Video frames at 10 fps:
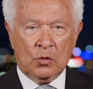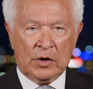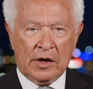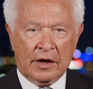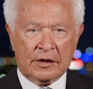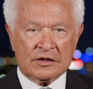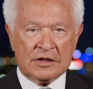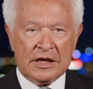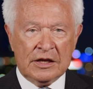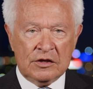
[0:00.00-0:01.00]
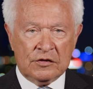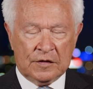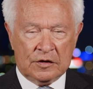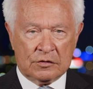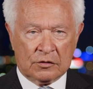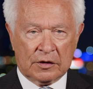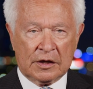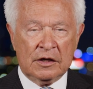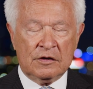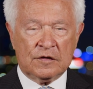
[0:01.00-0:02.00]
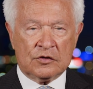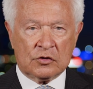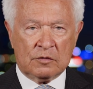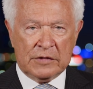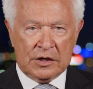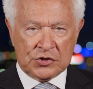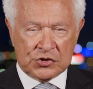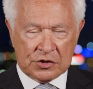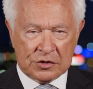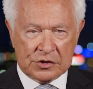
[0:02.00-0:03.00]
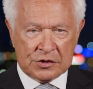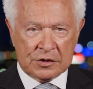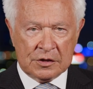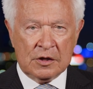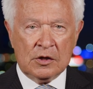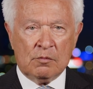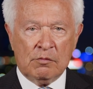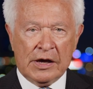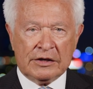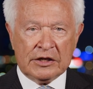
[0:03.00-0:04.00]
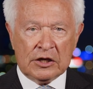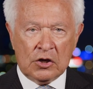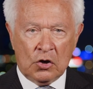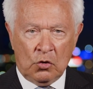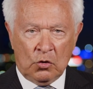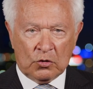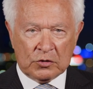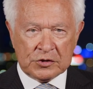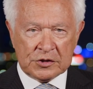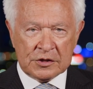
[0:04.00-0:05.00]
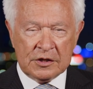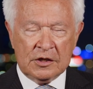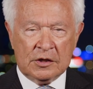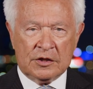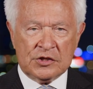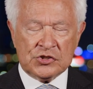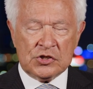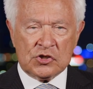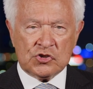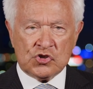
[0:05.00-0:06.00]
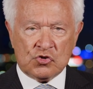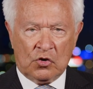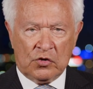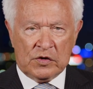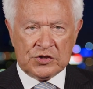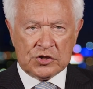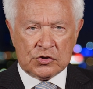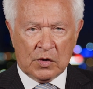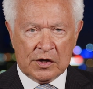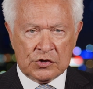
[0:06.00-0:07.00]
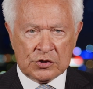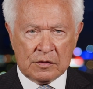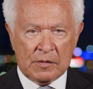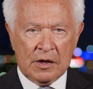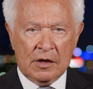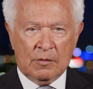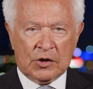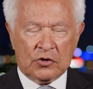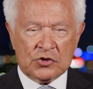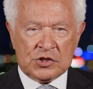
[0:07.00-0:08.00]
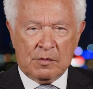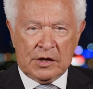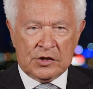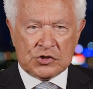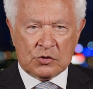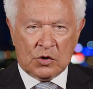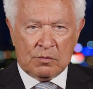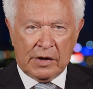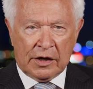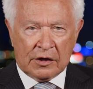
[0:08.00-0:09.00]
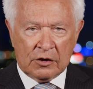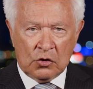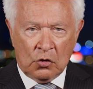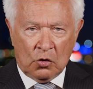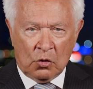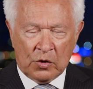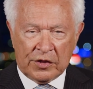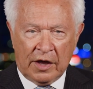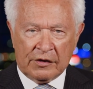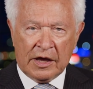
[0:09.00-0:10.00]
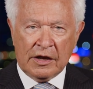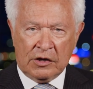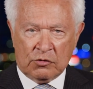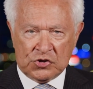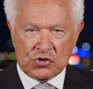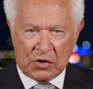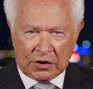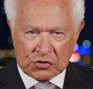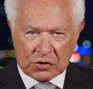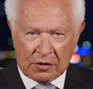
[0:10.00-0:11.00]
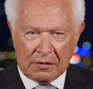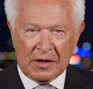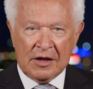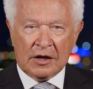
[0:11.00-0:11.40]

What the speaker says: We had individual ministers making laws. And this is an extraordinary situation because the minister would make a law without any restriction,